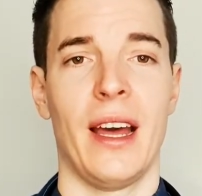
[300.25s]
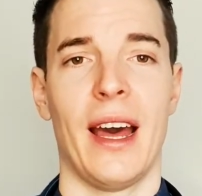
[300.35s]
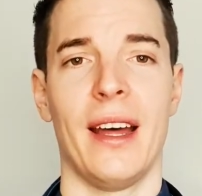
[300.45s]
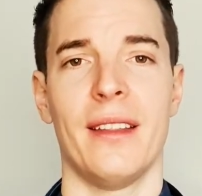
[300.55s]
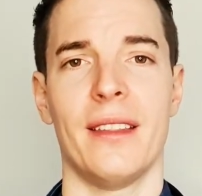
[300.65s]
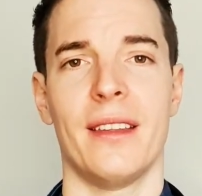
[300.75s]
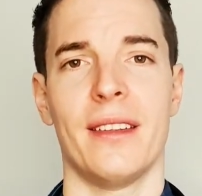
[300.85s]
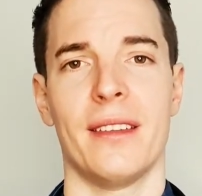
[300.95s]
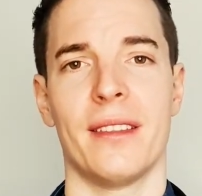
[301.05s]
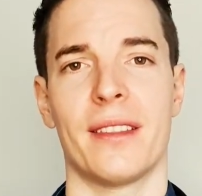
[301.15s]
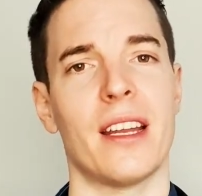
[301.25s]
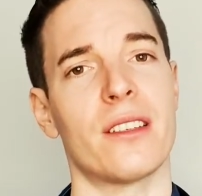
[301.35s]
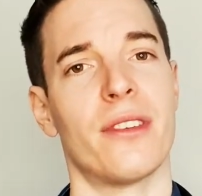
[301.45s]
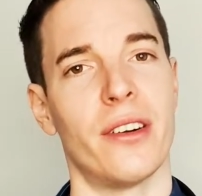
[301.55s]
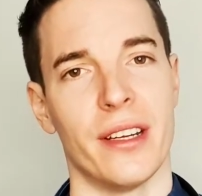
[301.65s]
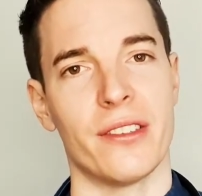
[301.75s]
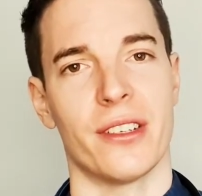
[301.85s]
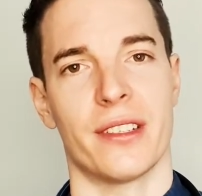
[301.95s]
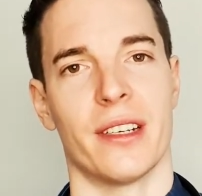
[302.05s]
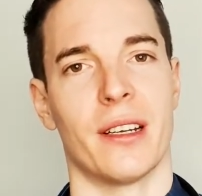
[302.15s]
And that is very
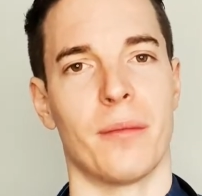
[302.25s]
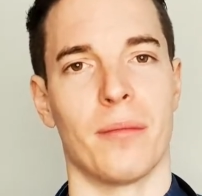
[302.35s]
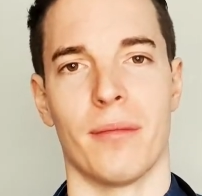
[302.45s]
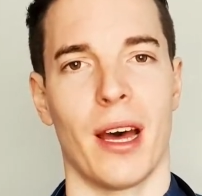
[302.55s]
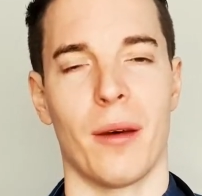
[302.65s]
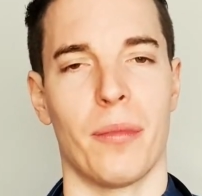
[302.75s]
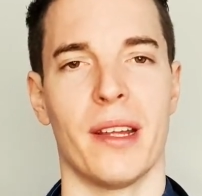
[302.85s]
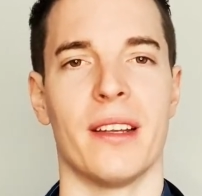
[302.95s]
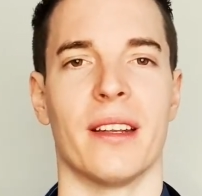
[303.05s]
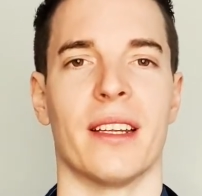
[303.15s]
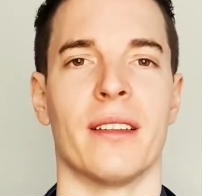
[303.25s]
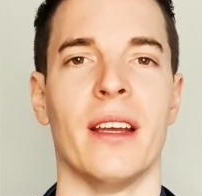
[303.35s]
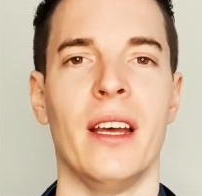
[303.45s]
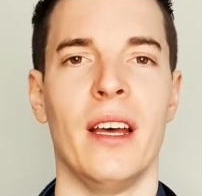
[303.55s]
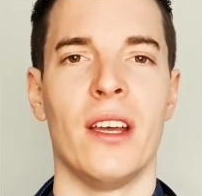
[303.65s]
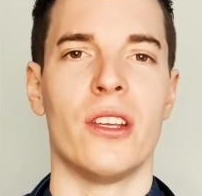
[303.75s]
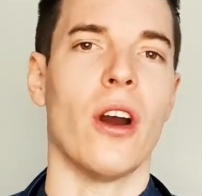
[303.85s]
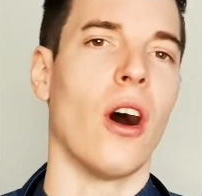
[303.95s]
interesting in my opinion, and you